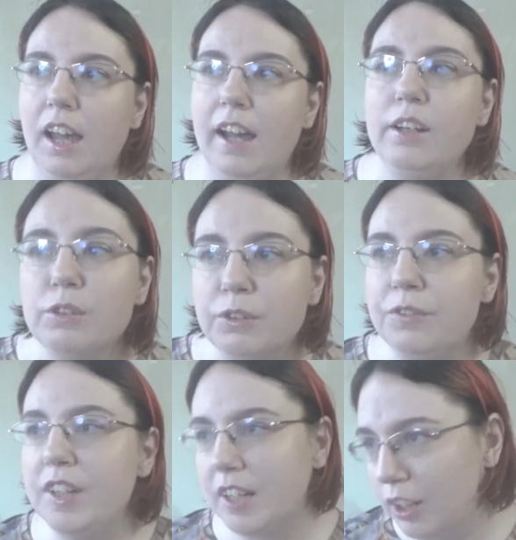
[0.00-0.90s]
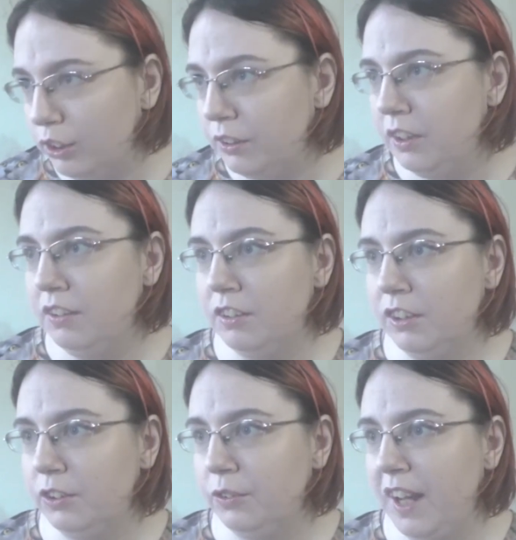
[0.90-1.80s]
I don't know if the color does
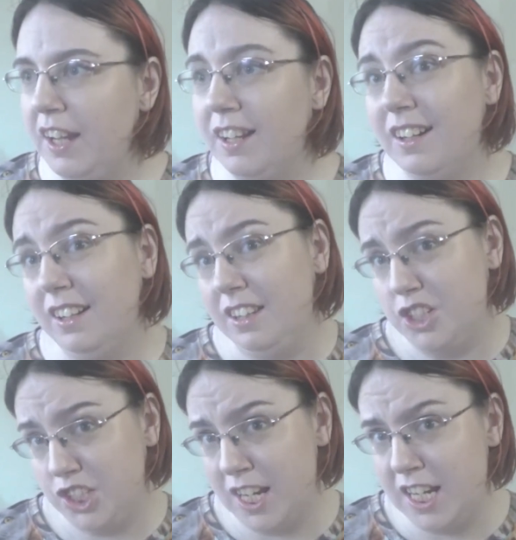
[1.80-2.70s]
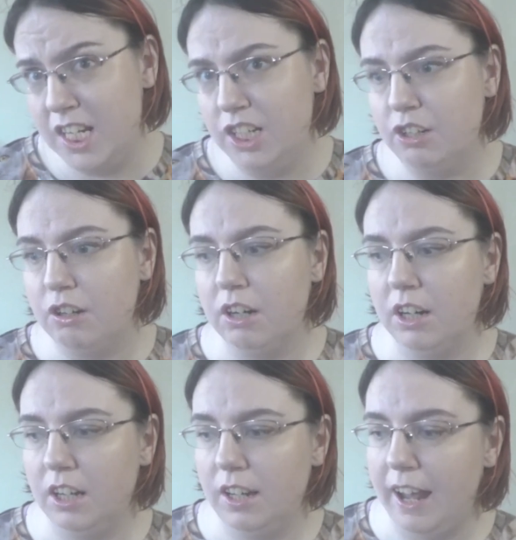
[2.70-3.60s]
look right on the shade
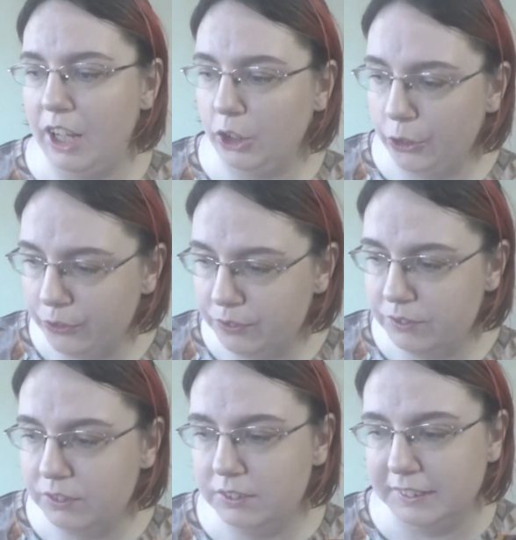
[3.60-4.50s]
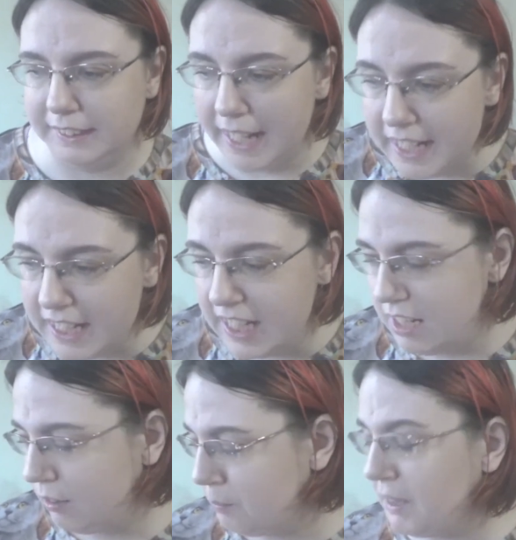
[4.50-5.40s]
or how light it
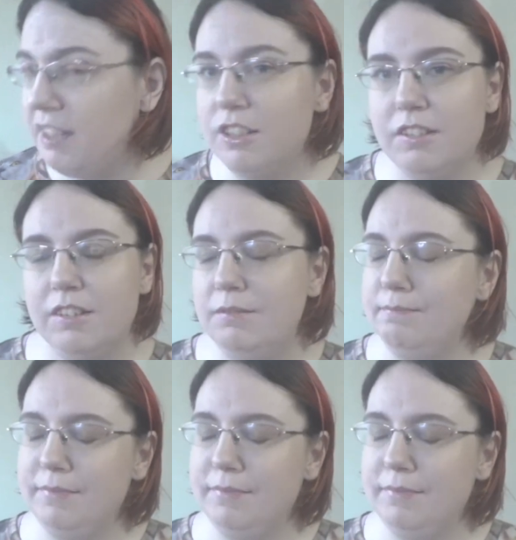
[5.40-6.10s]
is, but it just,